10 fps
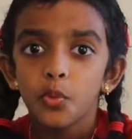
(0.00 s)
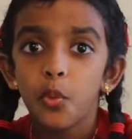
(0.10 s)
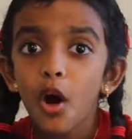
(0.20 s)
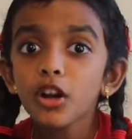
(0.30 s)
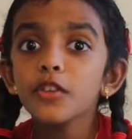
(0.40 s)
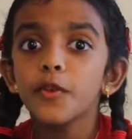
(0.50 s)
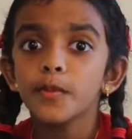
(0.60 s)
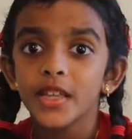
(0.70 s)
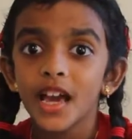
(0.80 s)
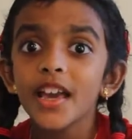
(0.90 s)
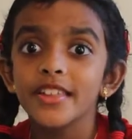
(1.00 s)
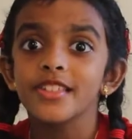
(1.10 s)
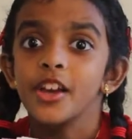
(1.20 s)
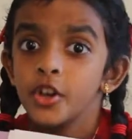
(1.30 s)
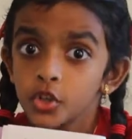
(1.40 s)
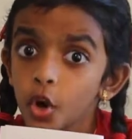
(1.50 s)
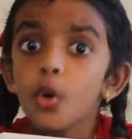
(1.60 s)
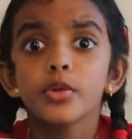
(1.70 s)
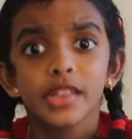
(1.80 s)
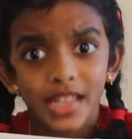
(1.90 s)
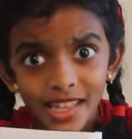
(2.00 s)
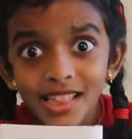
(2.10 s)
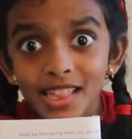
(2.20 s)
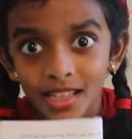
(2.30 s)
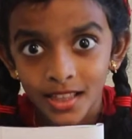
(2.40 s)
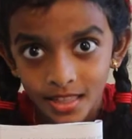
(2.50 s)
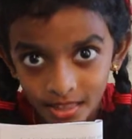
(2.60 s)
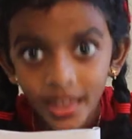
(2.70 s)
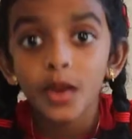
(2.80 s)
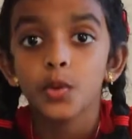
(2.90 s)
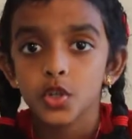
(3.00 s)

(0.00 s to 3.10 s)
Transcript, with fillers: water from the ice goes into the sea,